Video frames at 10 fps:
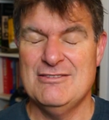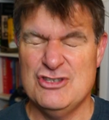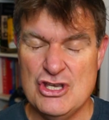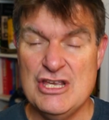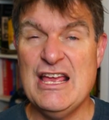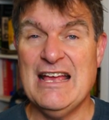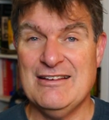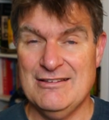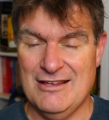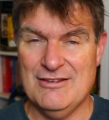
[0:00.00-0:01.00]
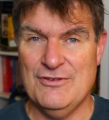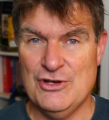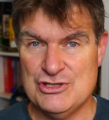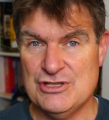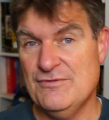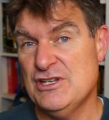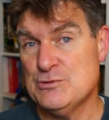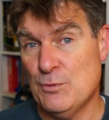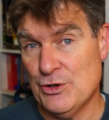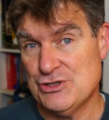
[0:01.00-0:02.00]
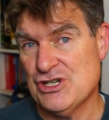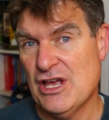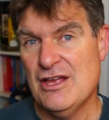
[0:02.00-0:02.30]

yet another version of this watch